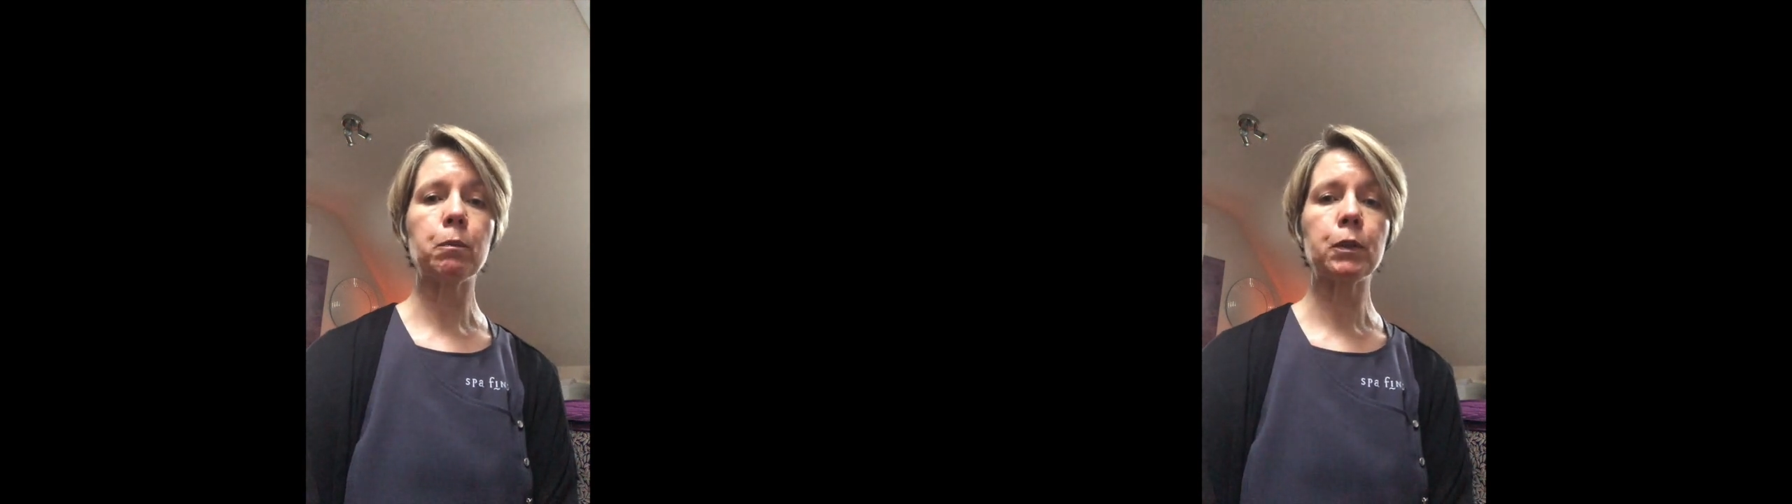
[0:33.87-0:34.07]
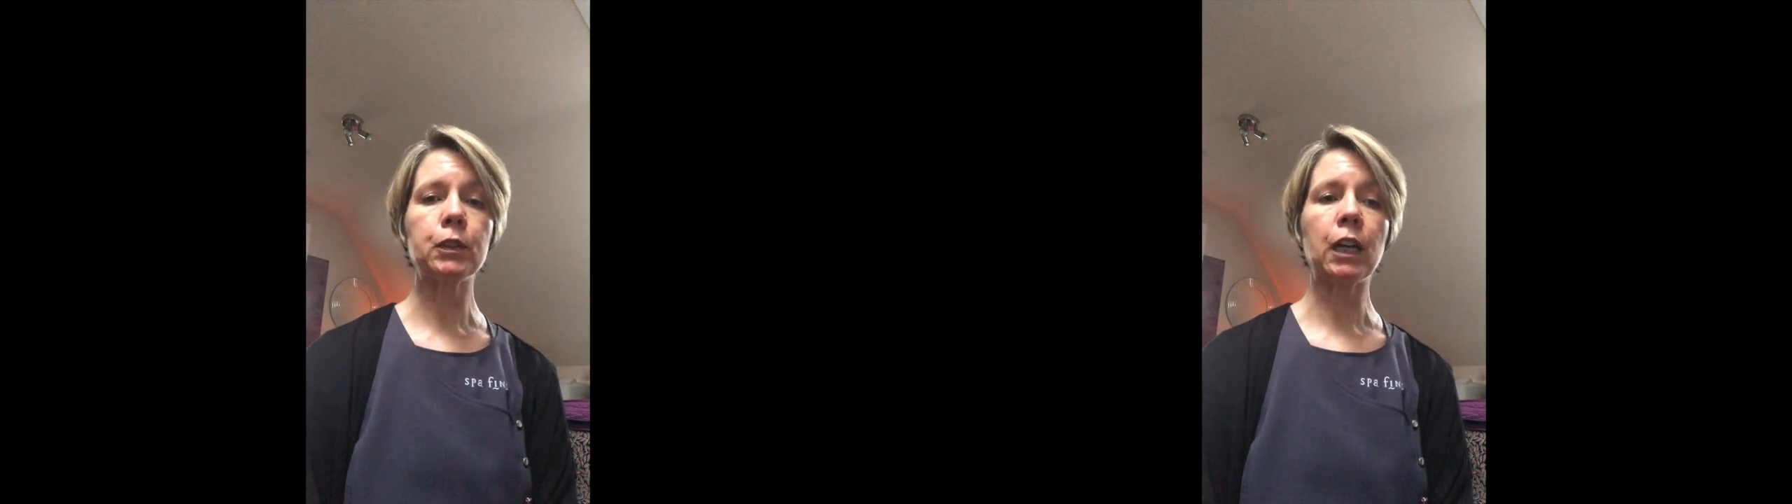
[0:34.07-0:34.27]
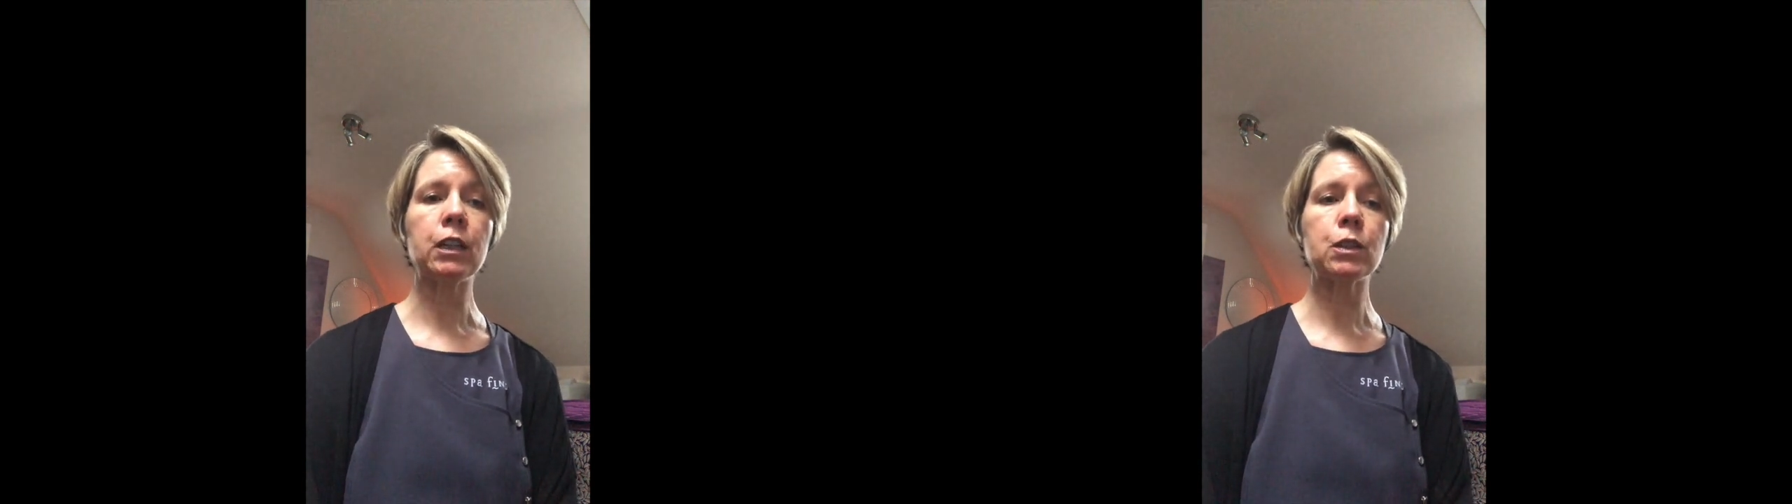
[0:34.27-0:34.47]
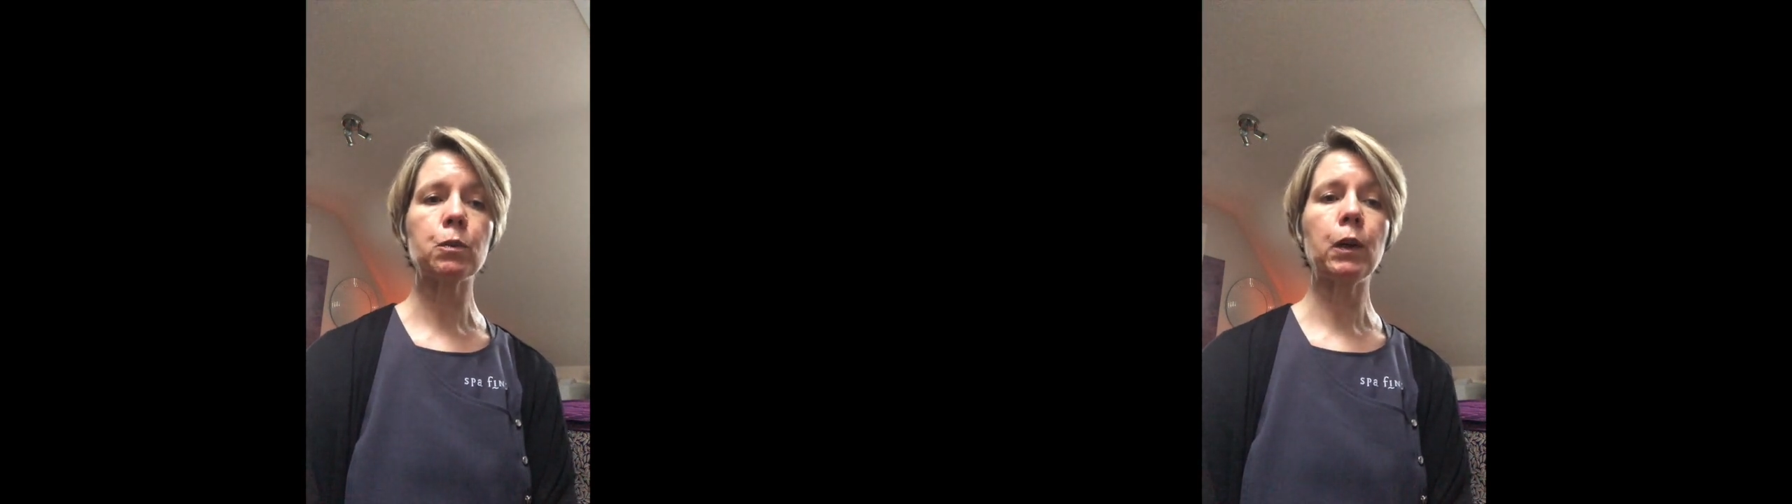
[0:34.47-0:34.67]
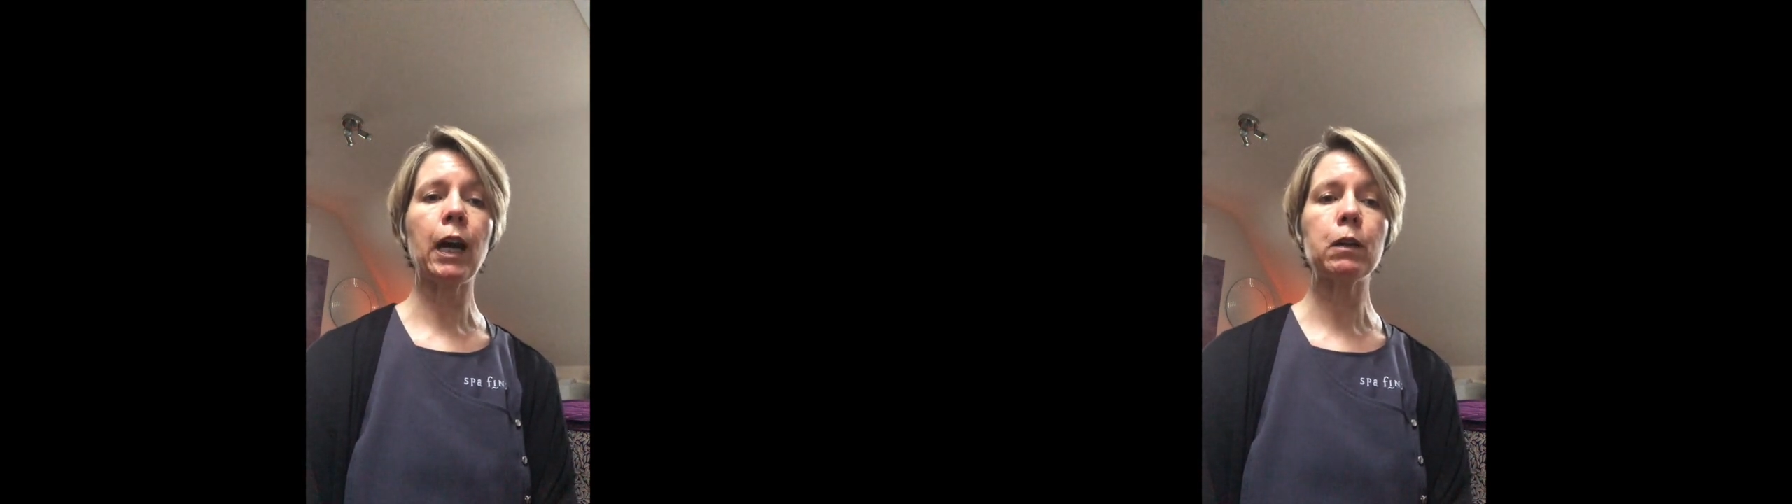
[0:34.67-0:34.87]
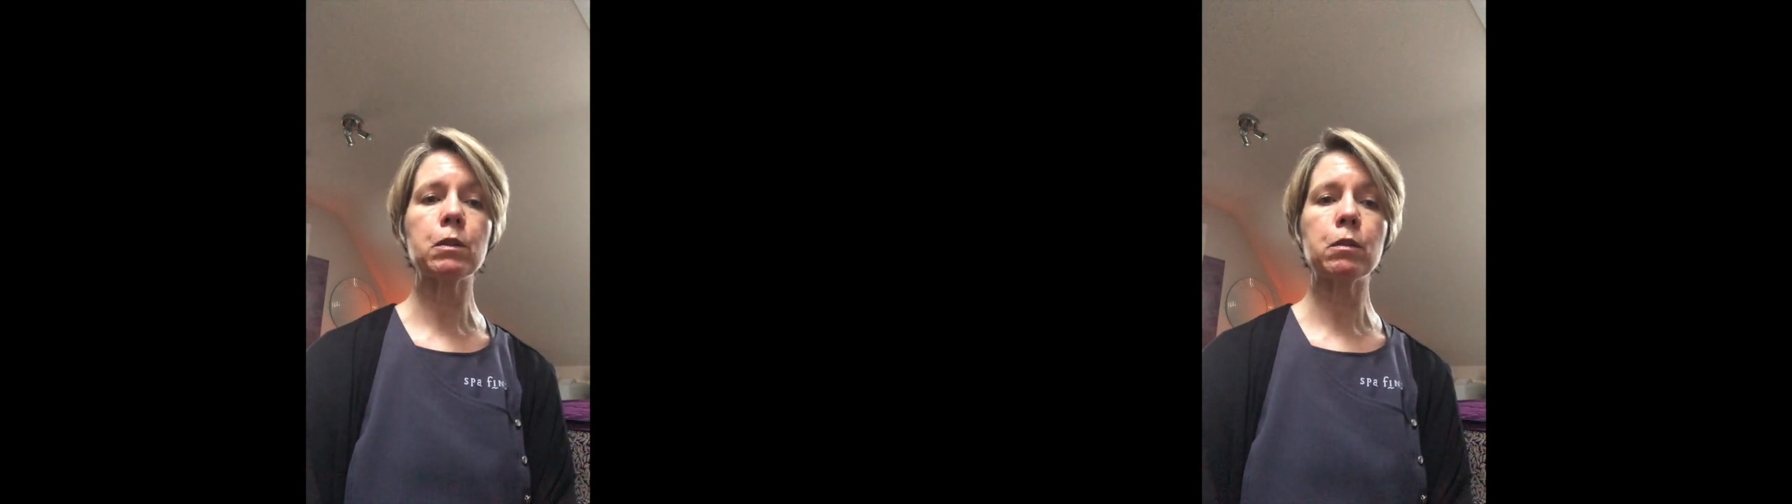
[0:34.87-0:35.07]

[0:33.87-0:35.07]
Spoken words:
products will help